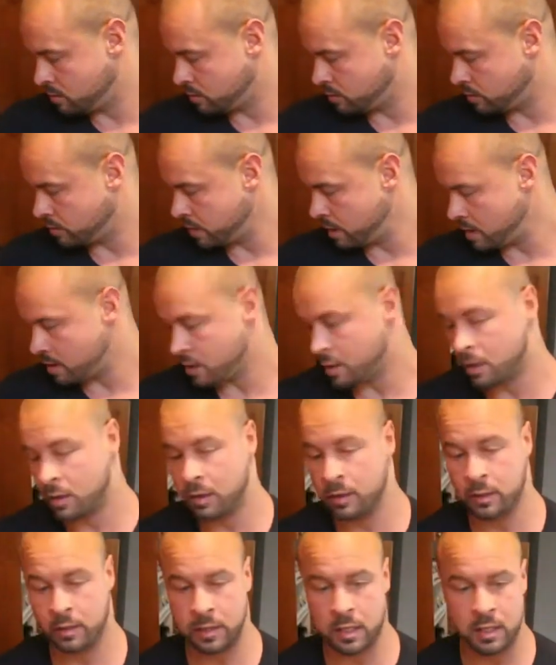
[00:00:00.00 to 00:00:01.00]
We
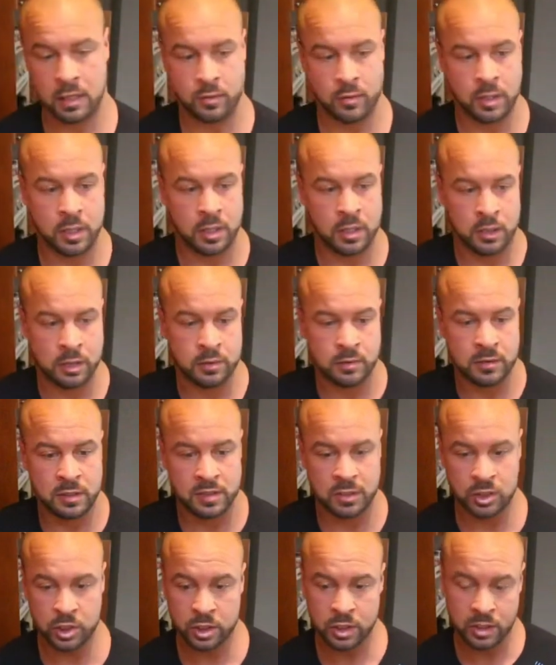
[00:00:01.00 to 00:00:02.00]
are getting ready to go to the
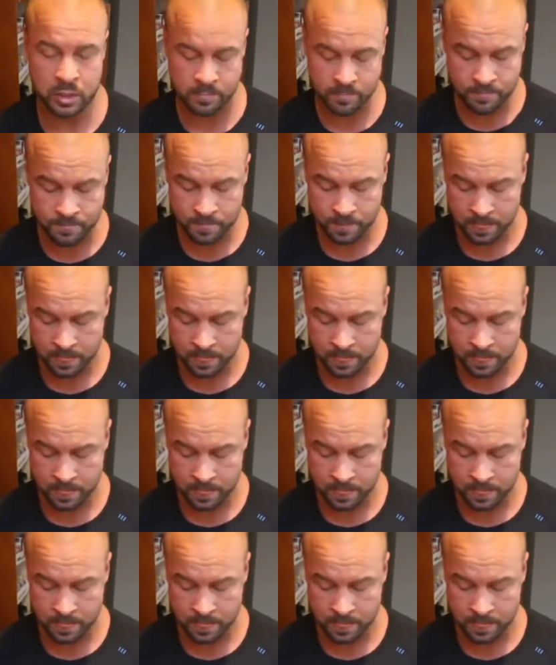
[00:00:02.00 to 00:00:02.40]
gym.